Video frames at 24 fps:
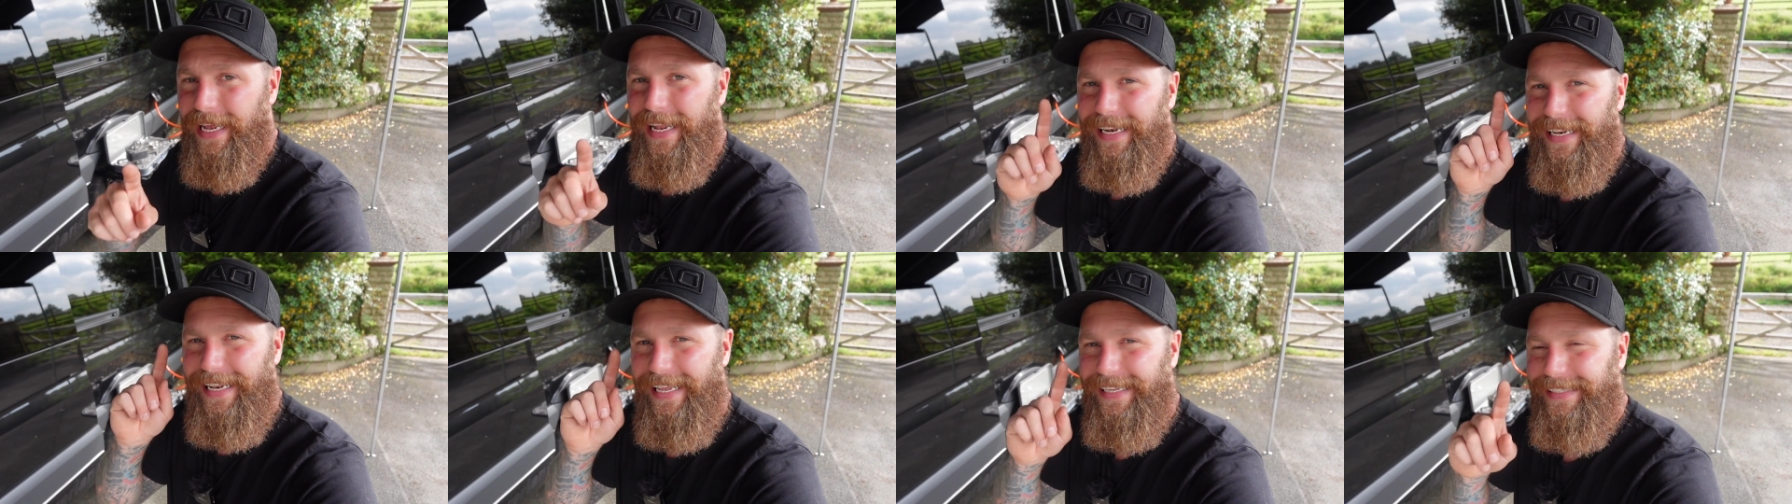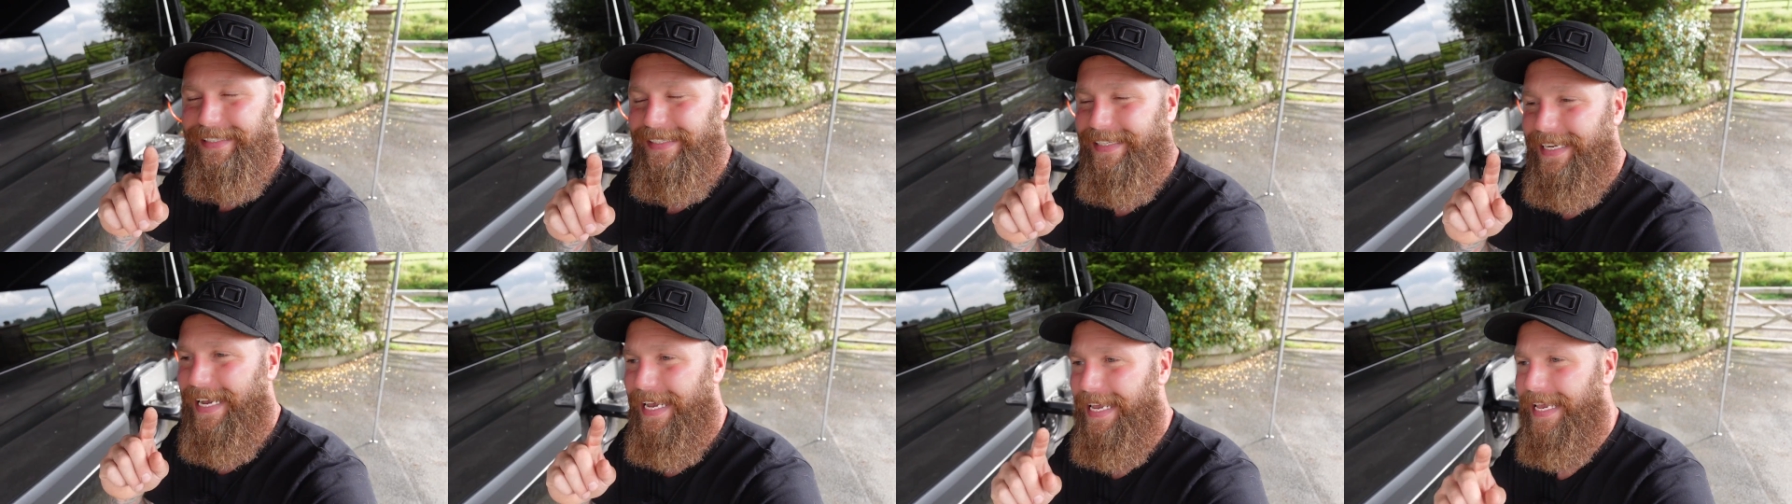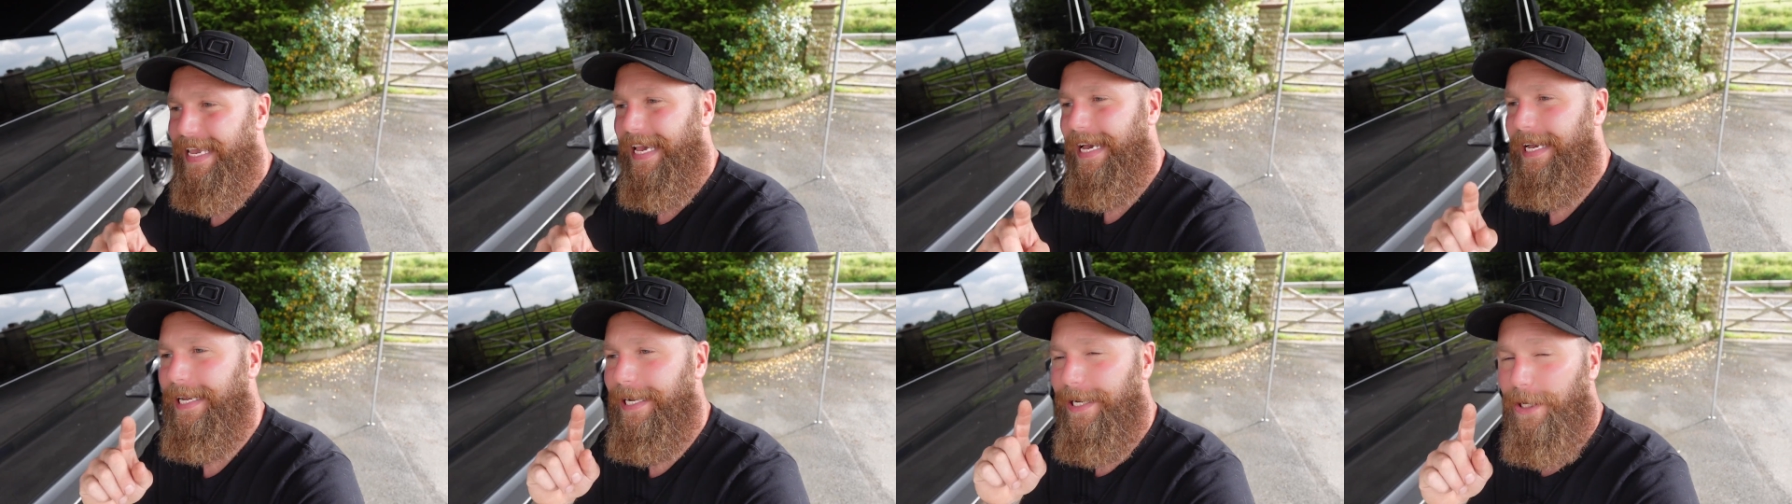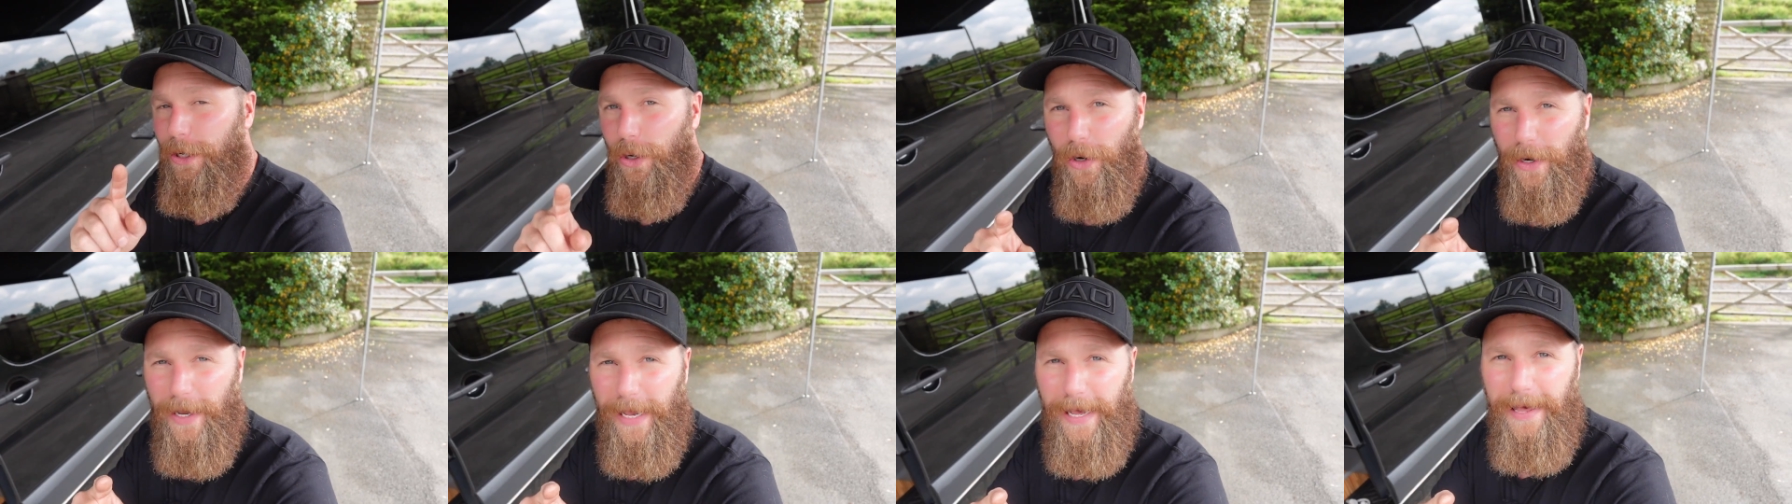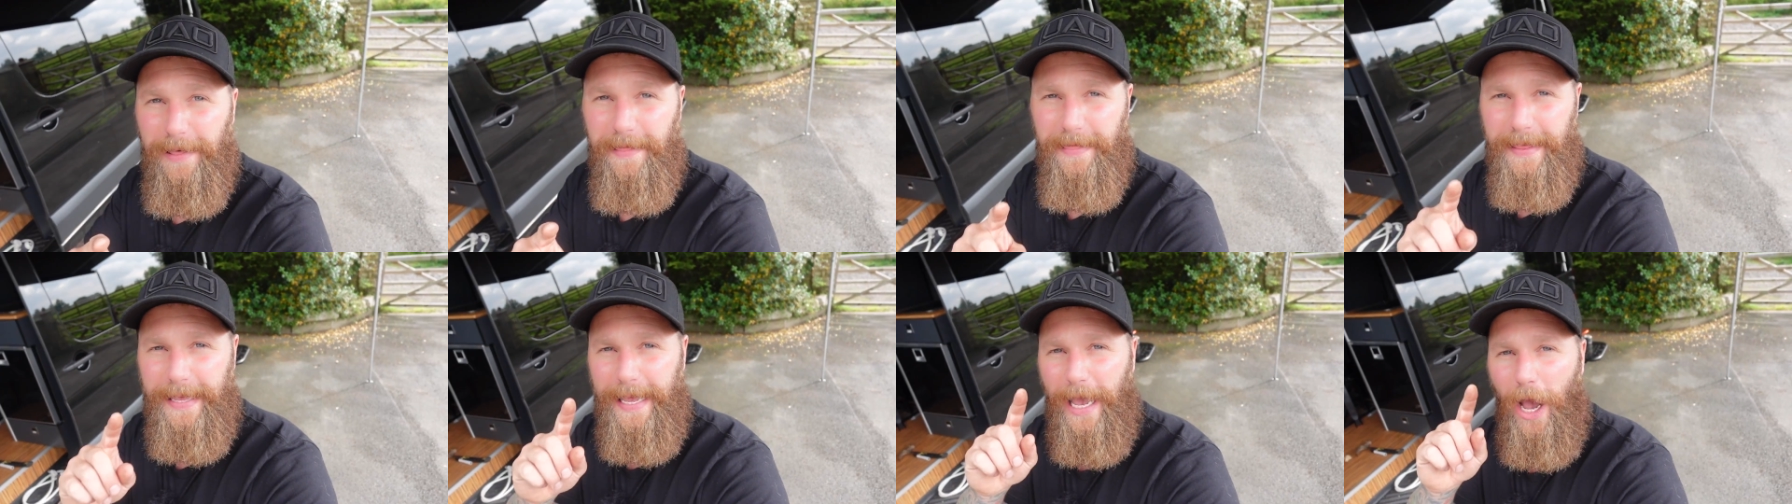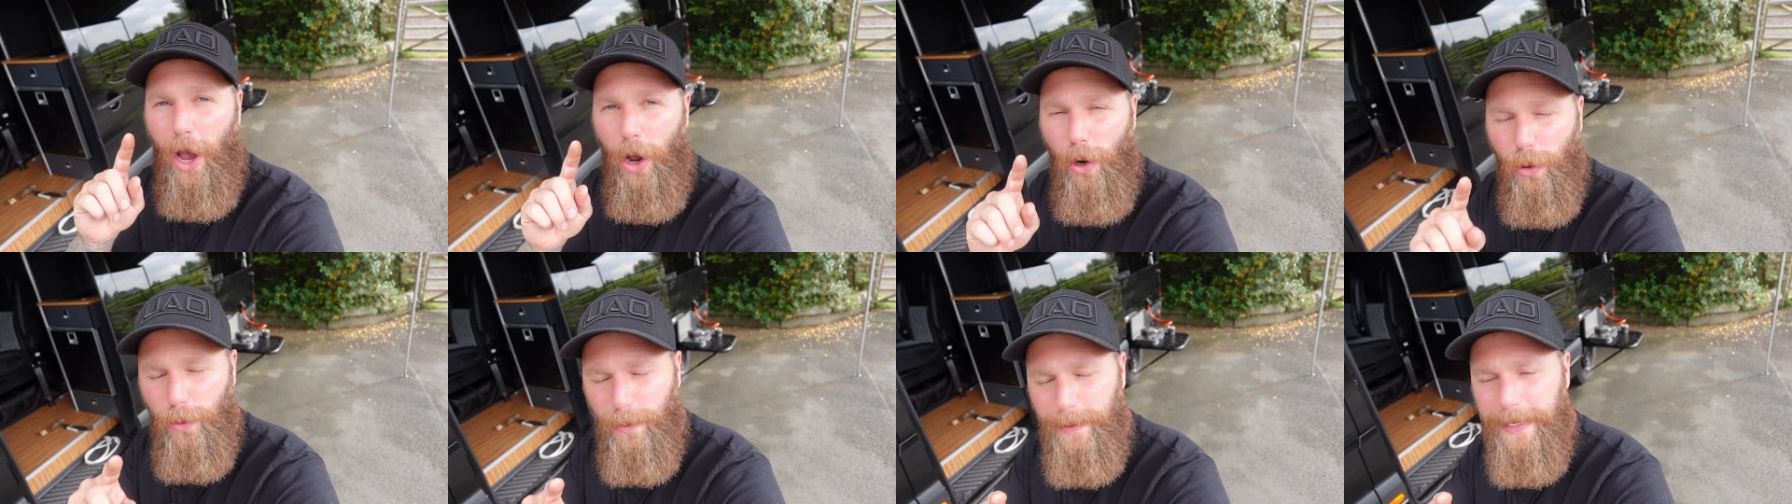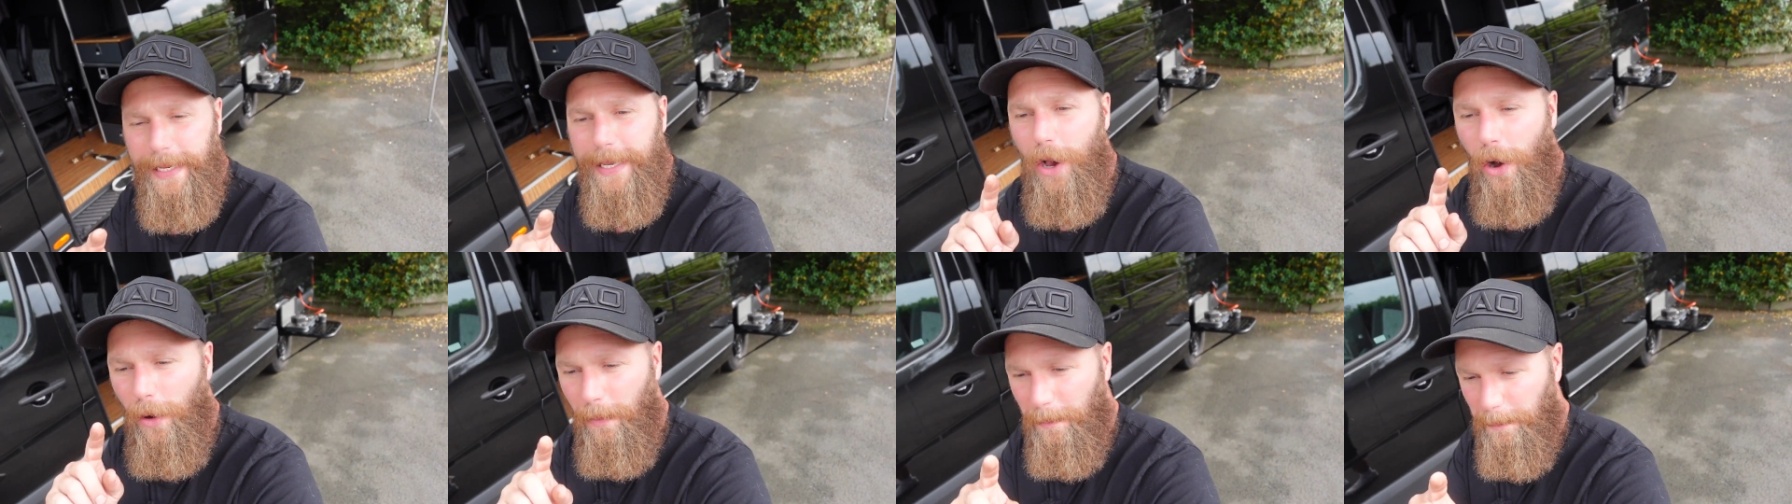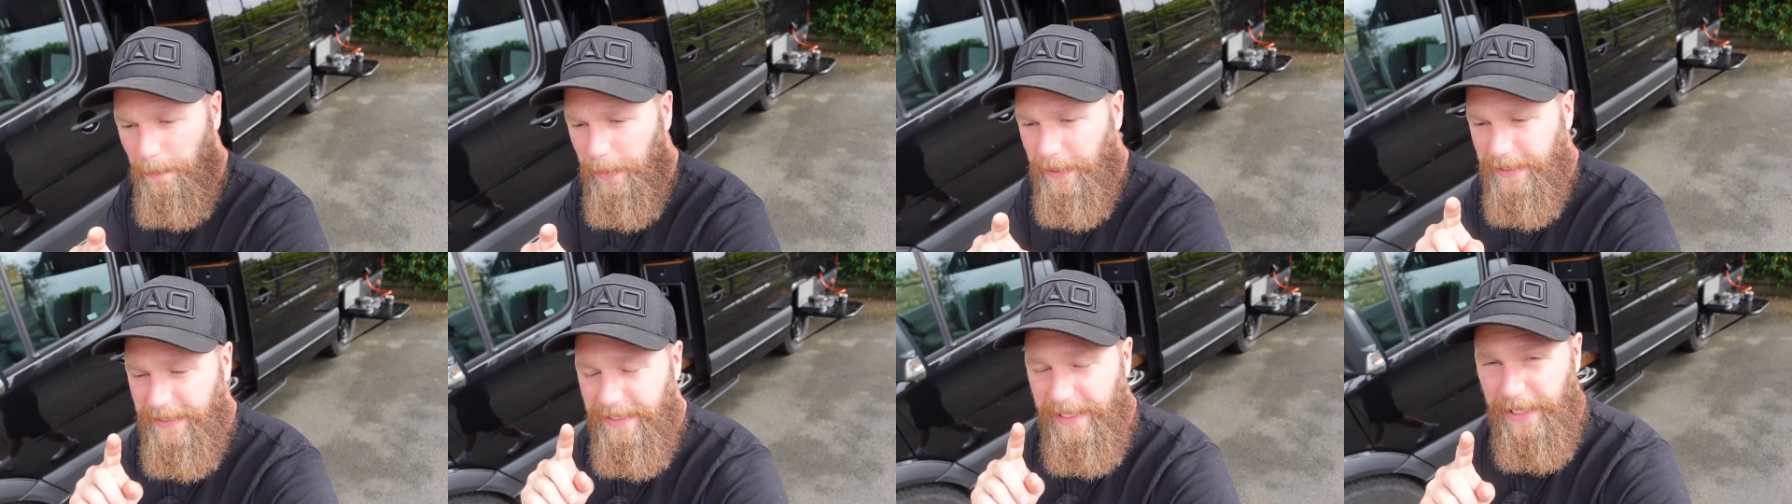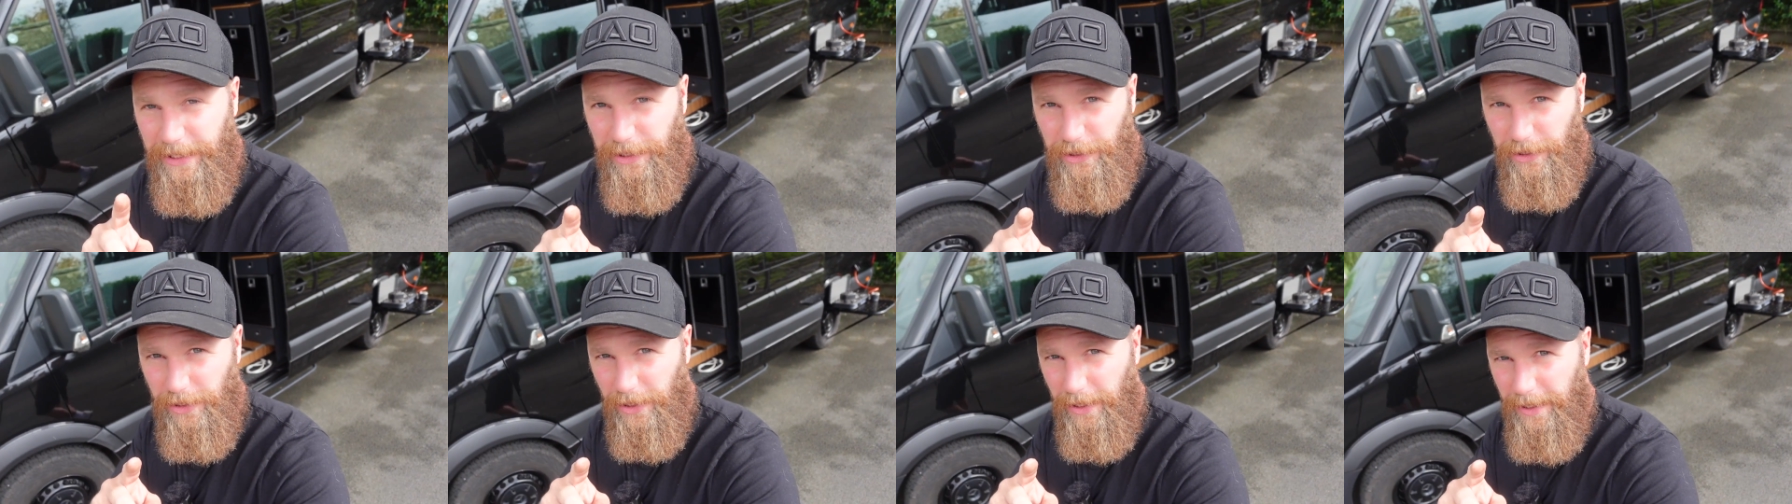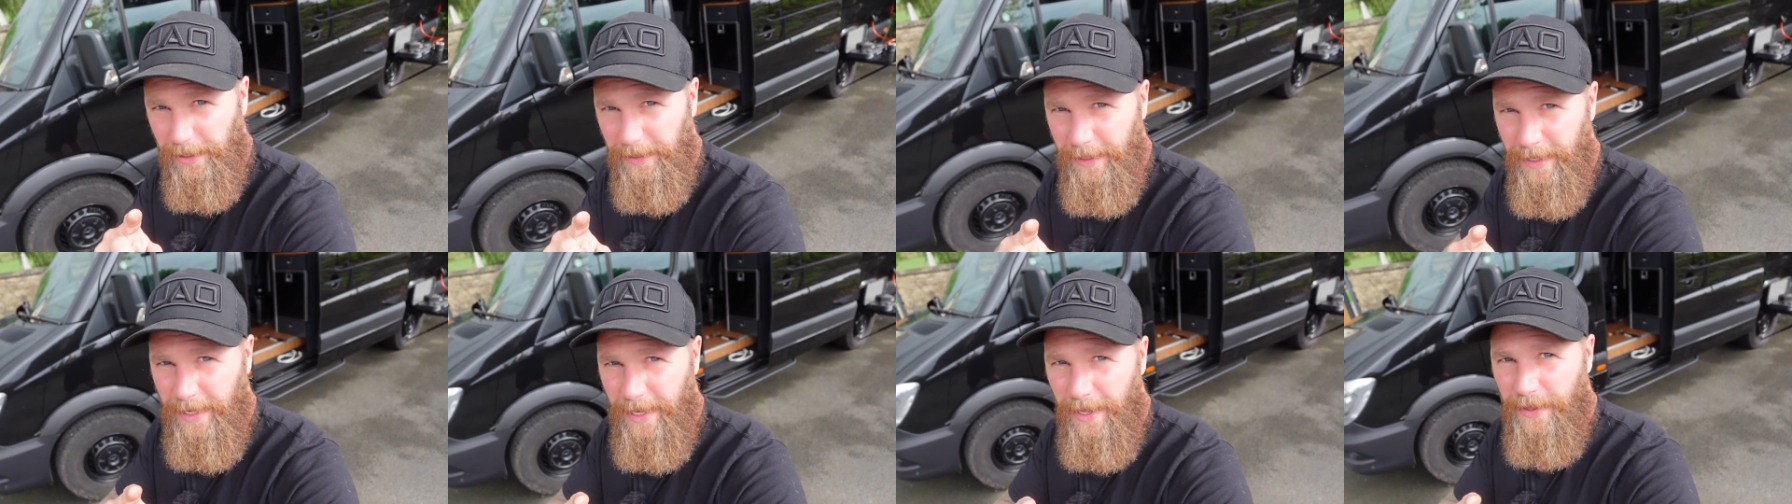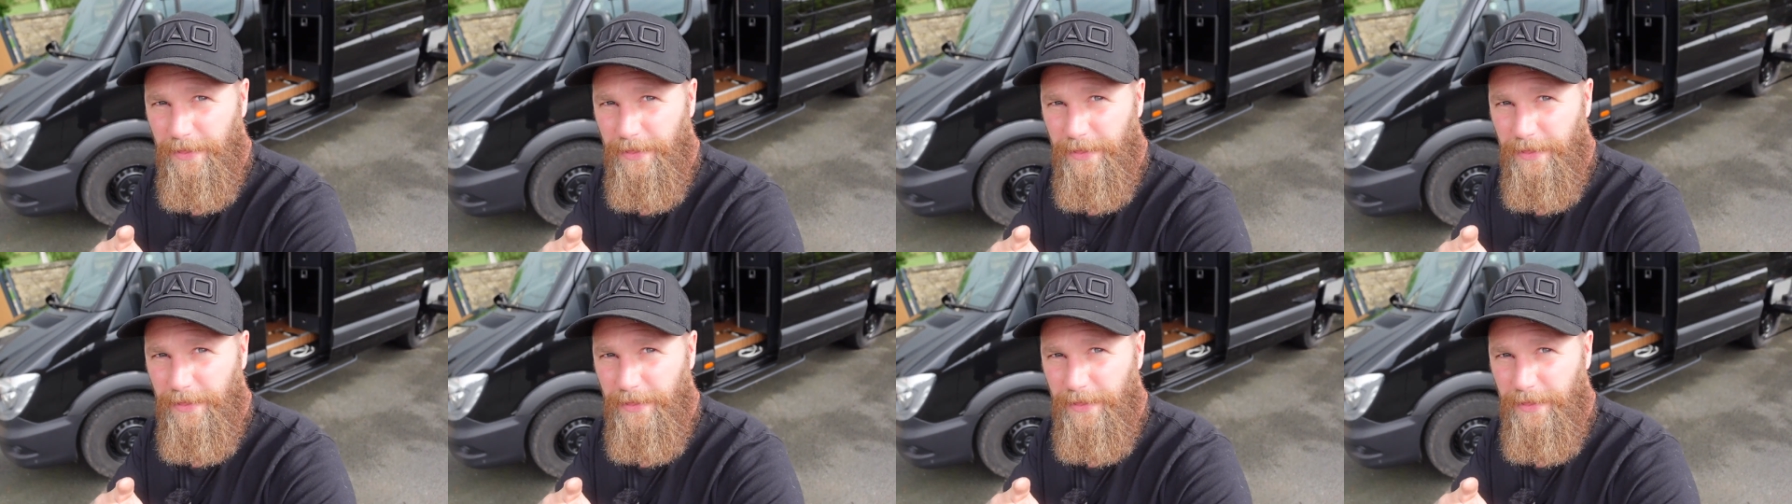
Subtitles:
let's take a look at the only competition